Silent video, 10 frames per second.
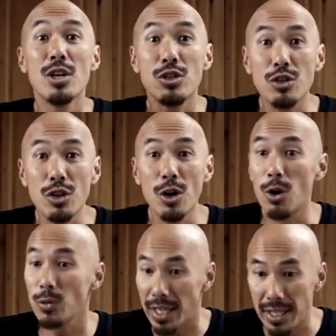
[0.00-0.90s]

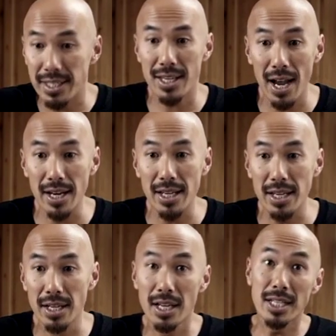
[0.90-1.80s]
so they
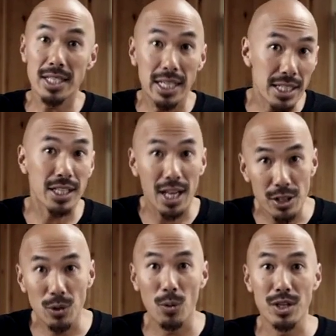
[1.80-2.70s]
decided to get
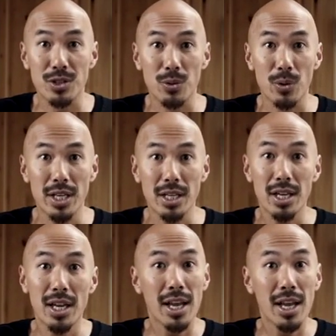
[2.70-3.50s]
together once a week